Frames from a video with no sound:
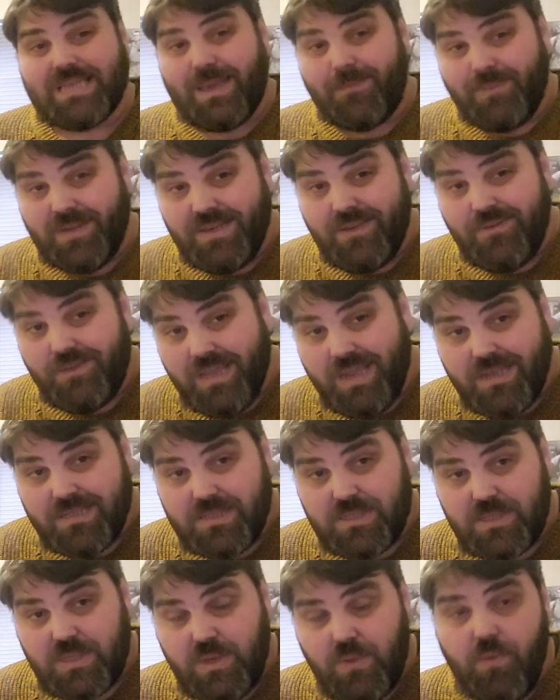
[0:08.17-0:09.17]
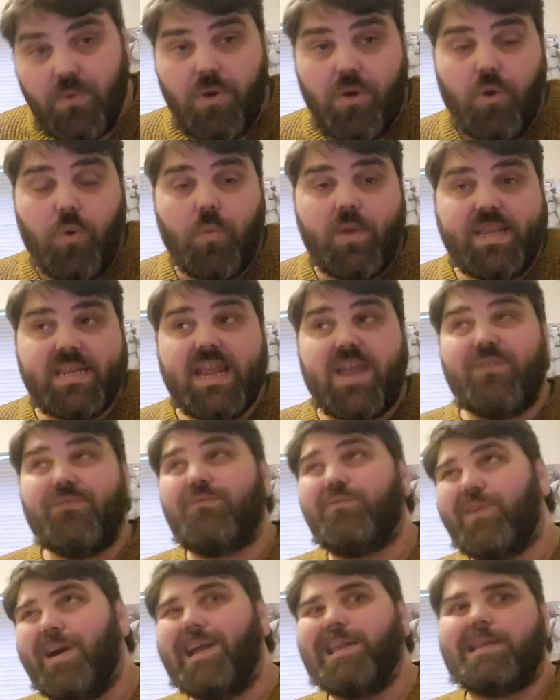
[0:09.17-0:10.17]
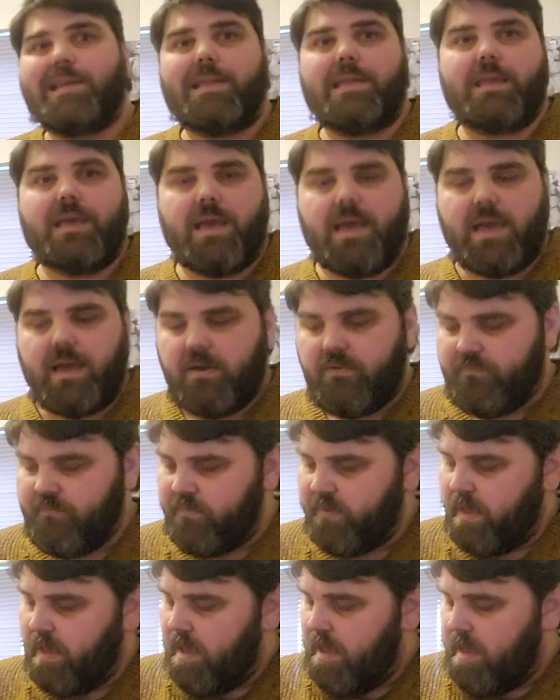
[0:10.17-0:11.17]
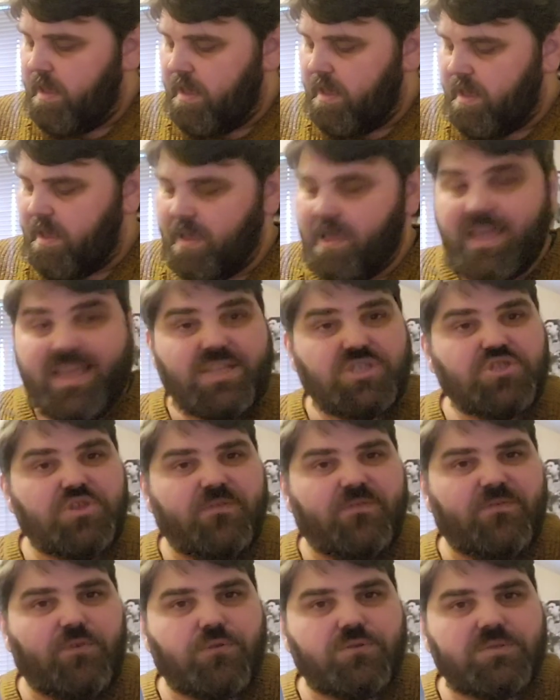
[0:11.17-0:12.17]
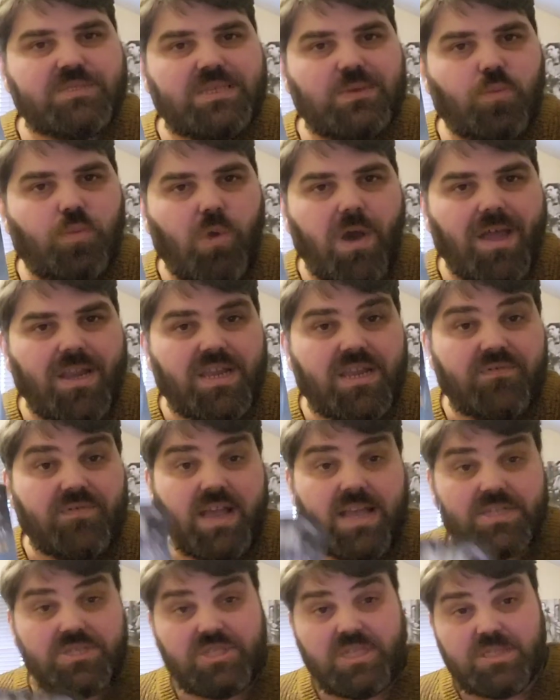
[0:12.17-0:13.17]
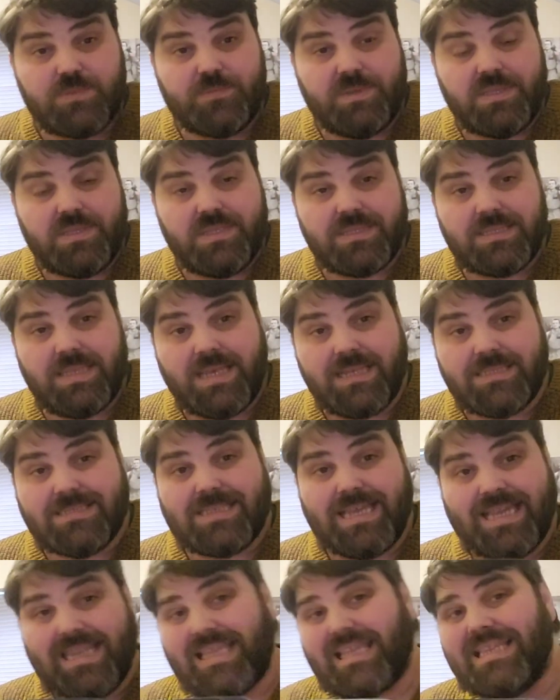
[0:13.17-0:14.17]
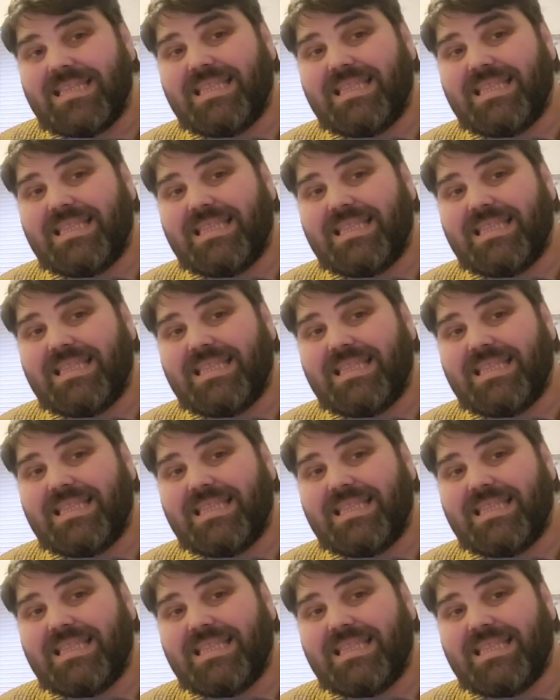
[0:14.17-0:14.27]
Happy New Year to you all. We now finally have issue 41 of Hachette's Build the Titanic.